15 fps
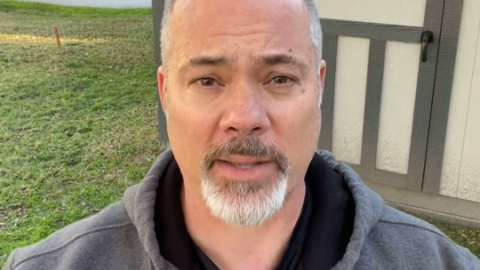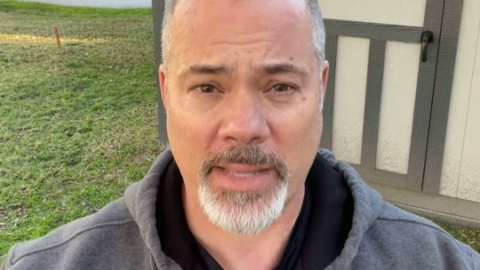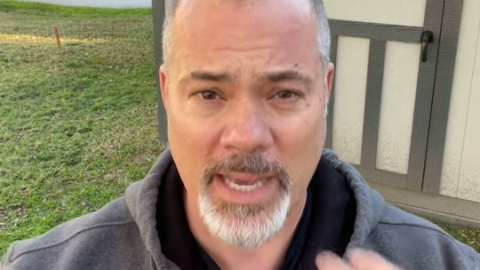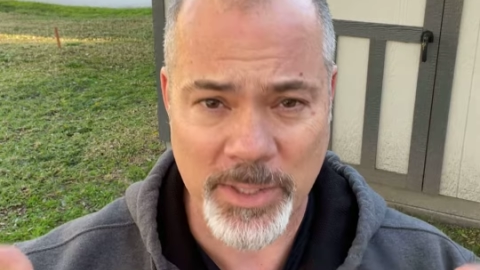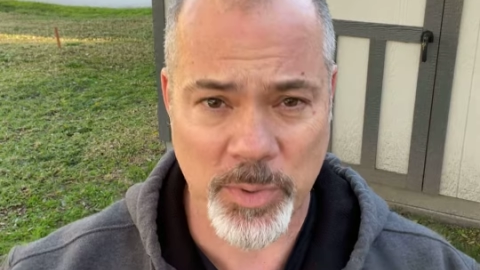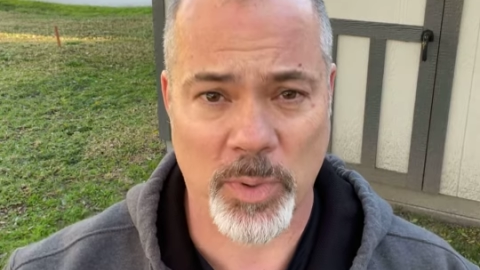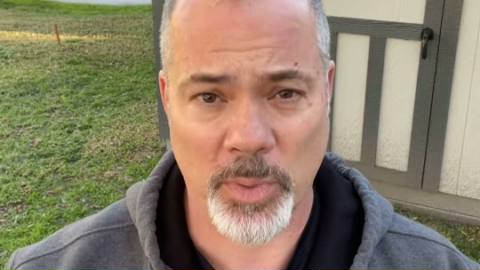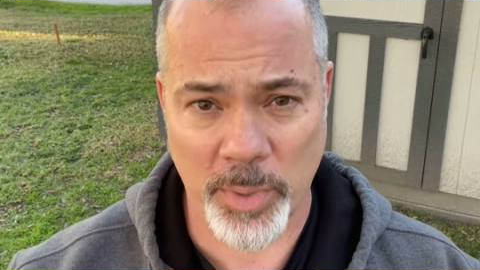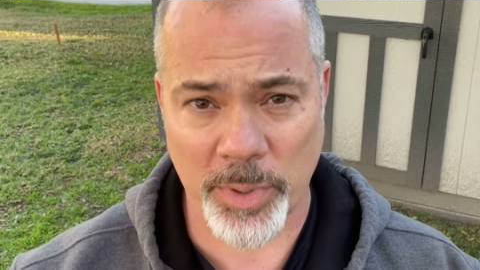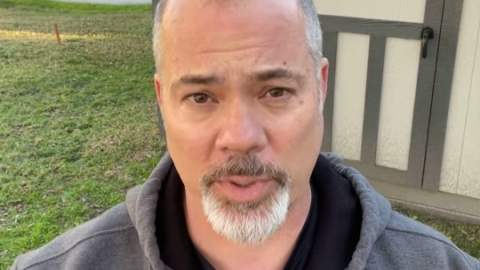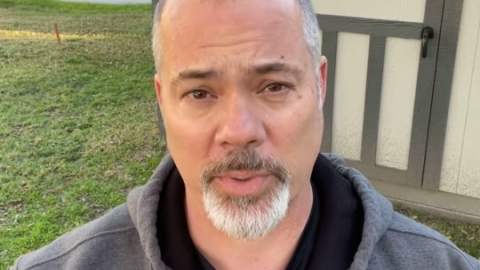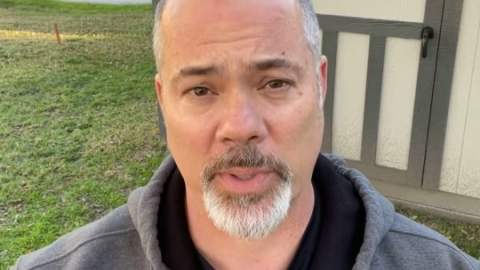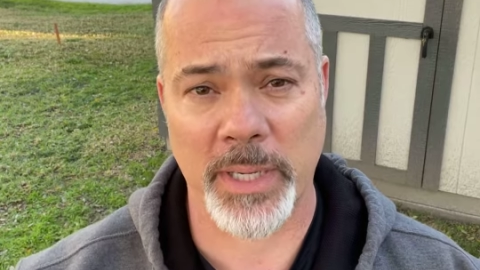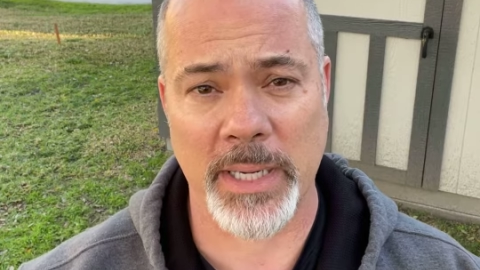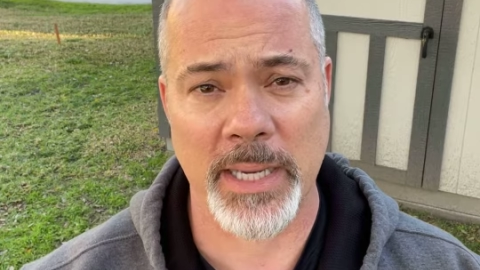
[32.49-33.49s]
That's what we're
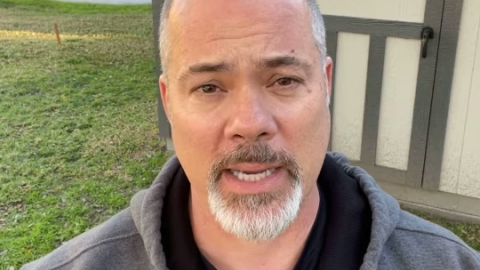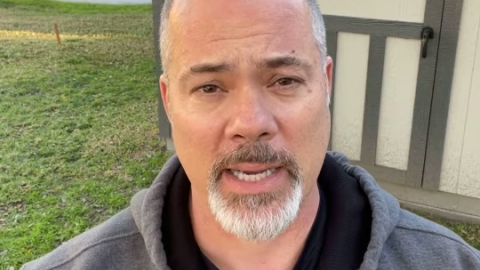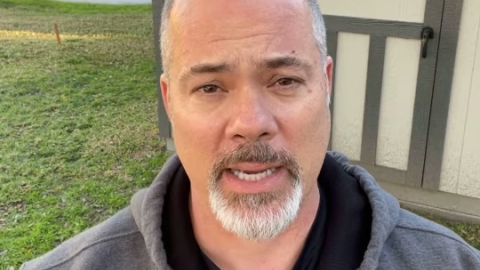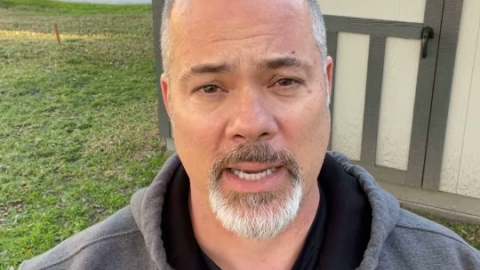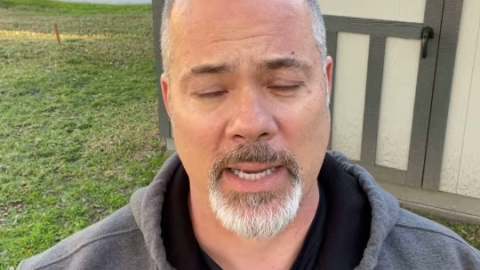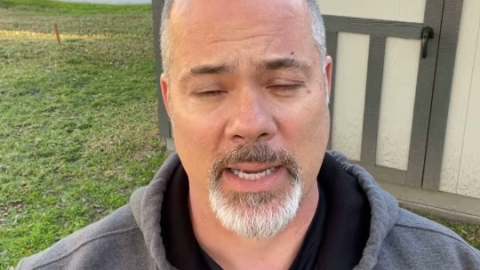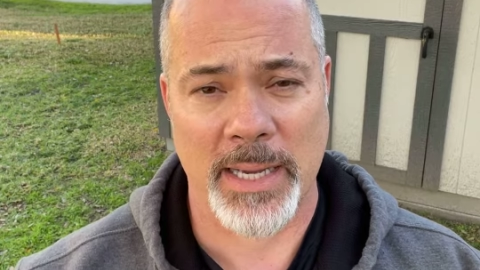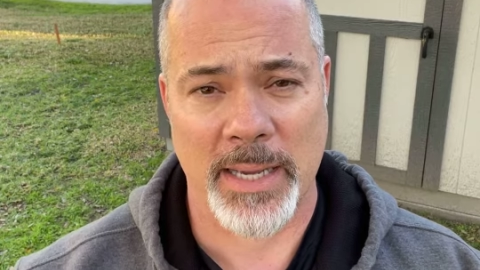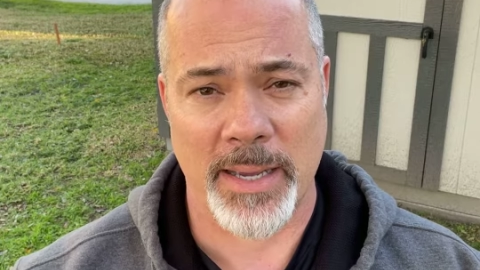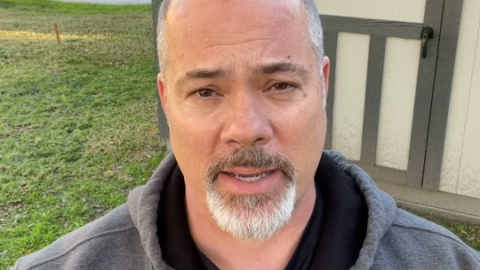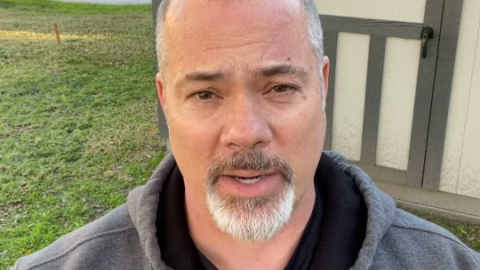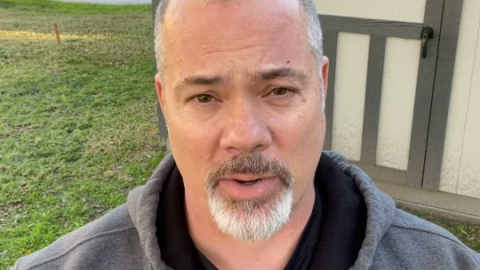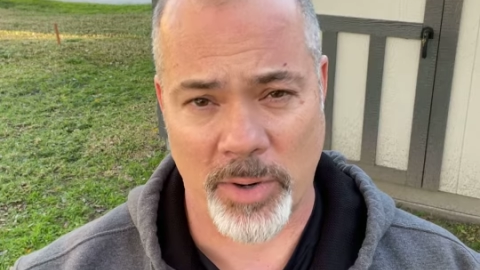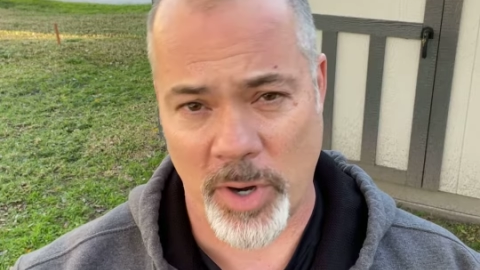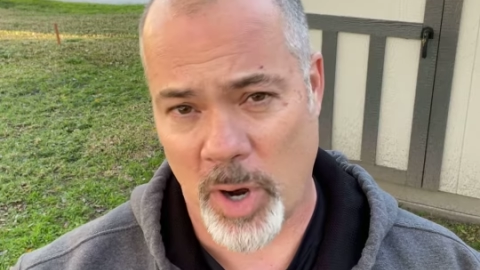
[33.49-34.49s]
doing
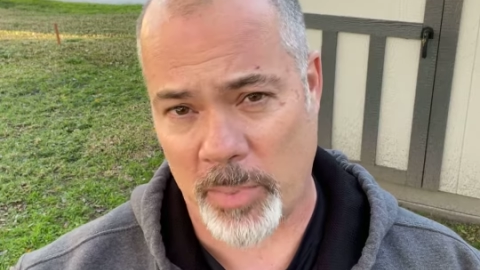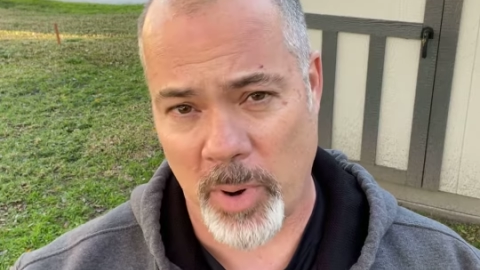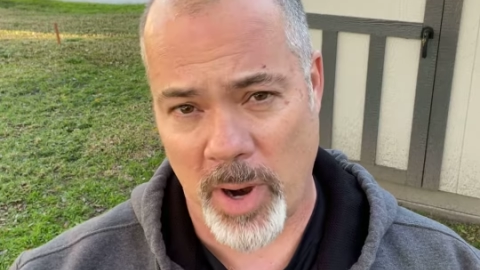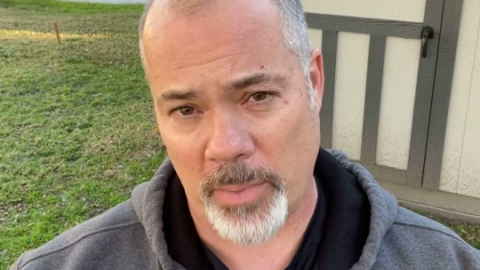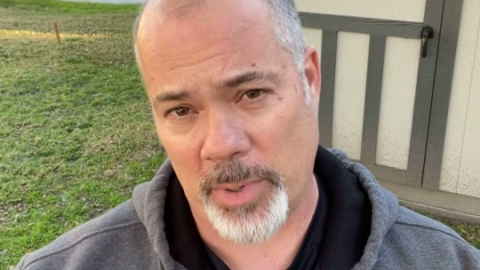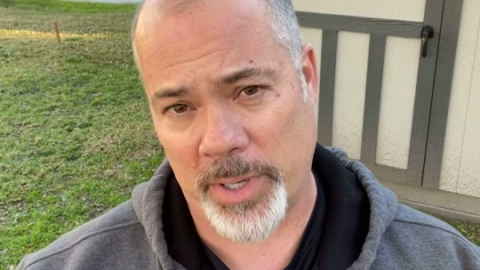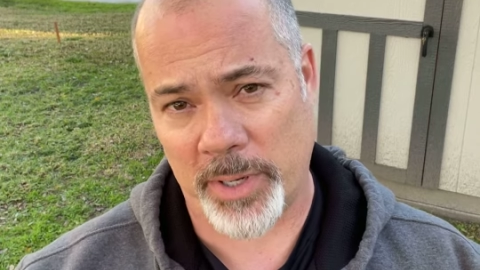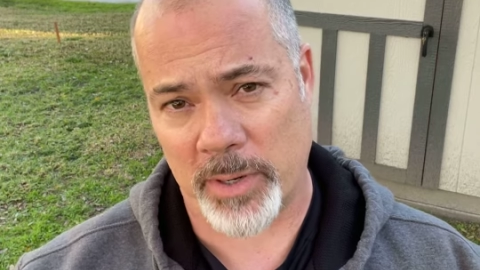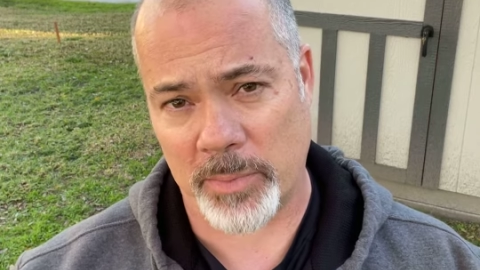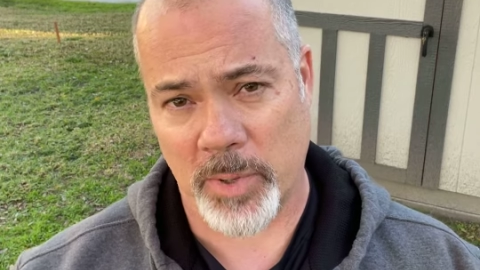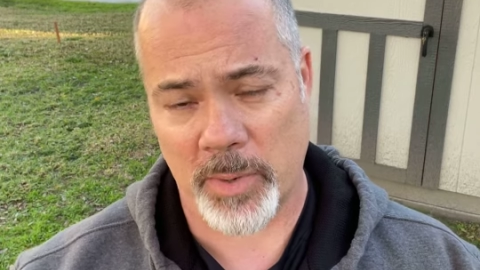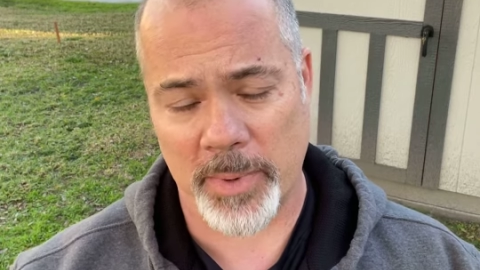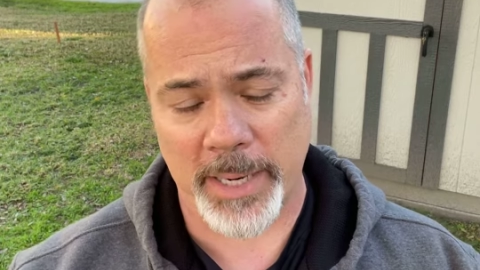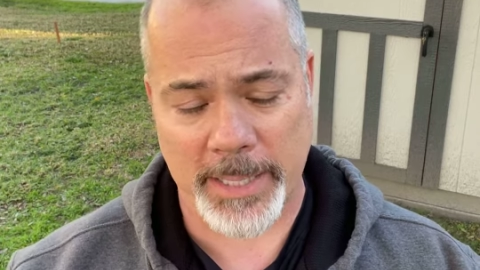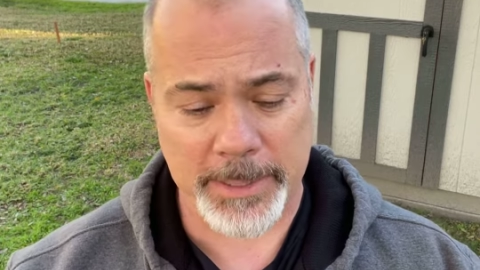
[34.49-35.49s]
here on our property here in
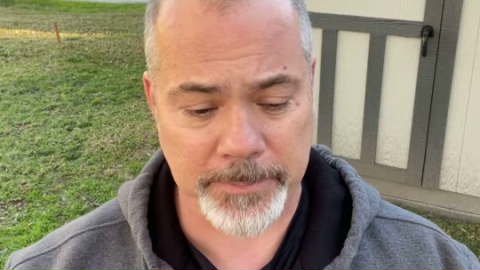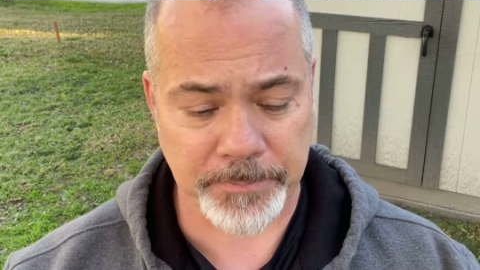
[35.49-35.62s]
Burbank.